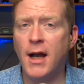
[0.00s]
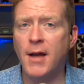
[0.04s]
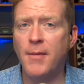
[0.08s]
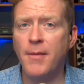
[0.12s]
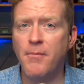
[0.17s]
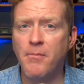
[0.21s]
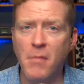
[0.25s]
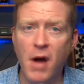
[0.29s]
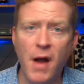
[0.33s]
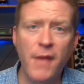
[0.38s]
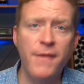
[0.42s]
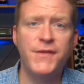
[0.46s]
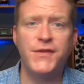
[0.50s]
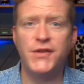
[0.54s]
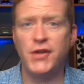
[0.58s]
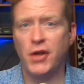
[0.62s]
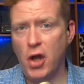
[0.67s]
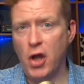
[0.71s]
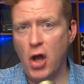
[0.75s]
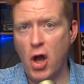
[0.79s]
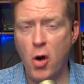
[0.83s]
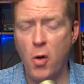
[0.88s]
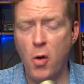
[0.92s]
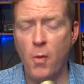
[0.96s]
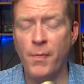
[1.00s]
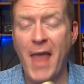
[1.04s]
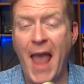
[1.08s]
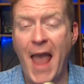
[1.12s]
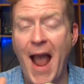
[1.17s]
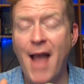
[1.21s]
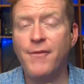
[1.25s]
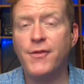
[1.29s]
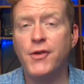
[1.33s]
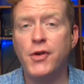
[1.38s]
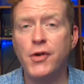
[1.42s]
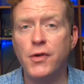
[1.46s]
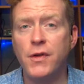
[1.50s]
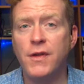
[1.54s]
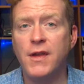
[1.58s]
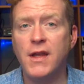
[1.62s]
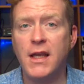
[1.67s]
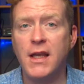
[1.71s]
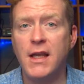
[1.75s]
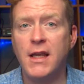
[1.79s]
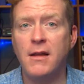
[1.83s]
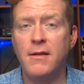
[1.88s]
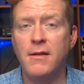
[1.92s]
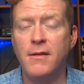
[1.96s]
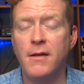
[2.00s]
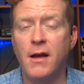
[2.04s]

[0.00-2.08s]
months ago, after the